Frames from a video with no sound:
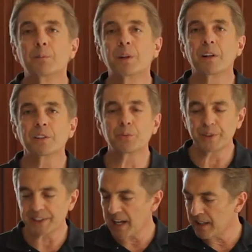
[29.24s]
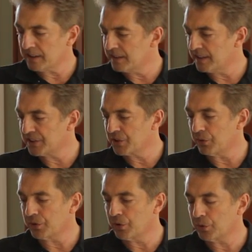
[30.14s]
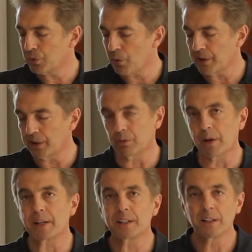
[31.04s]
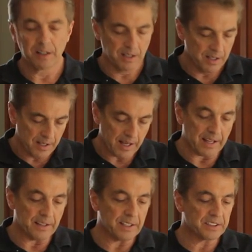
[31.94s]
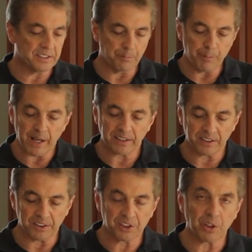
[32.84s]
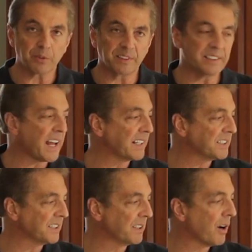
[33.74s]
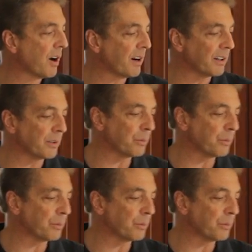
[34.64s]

Because we sanded this to a 220 grit, and this mix is so dense and hard,